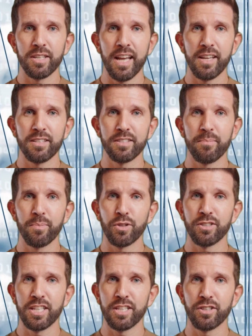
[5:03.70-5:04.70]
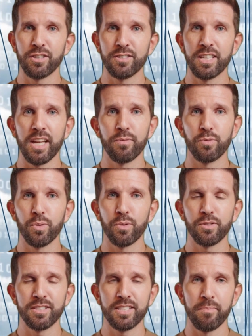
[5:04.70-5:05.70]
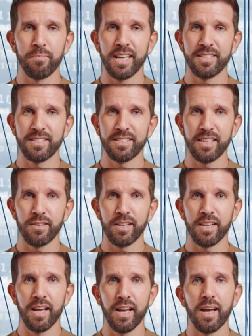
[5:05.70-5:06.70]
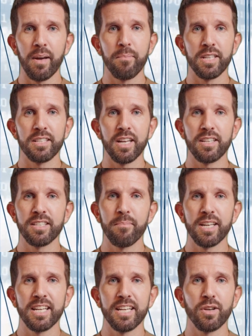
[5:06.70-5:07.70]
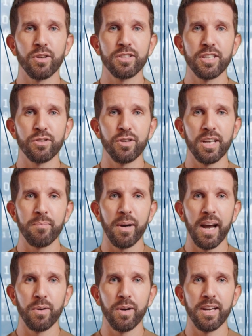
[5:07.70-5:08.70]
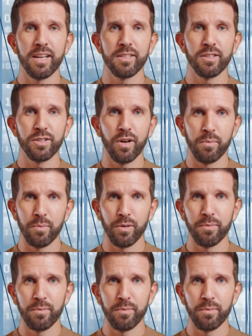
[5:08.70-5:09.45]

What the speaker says: layers, procedures, and rules seem necessary, but ultimately concentrate power at the top.